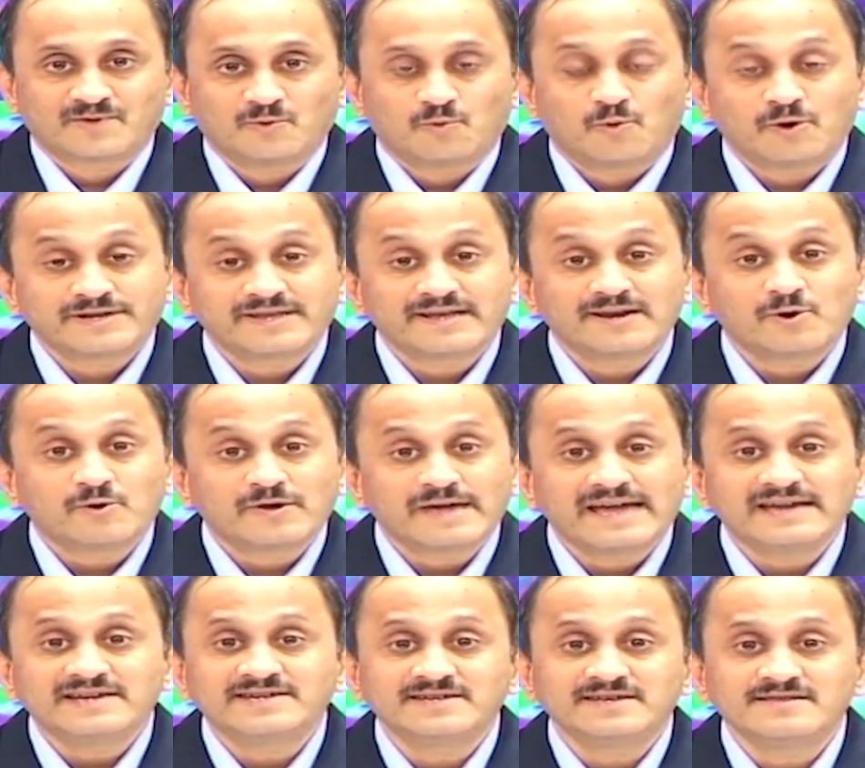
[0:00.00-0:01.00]
What are the
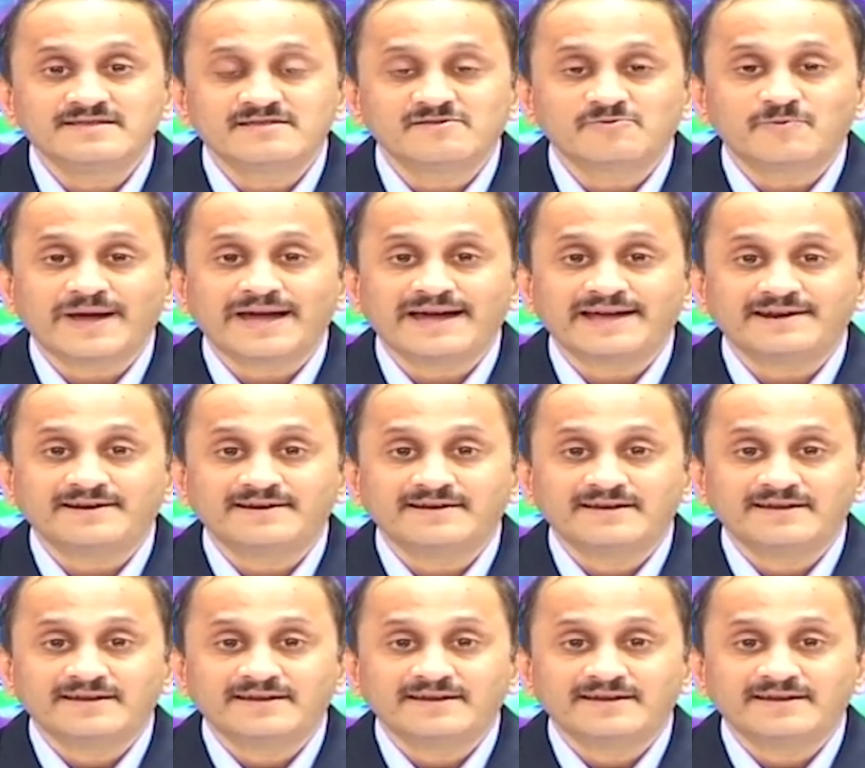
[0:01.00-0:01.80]
locations where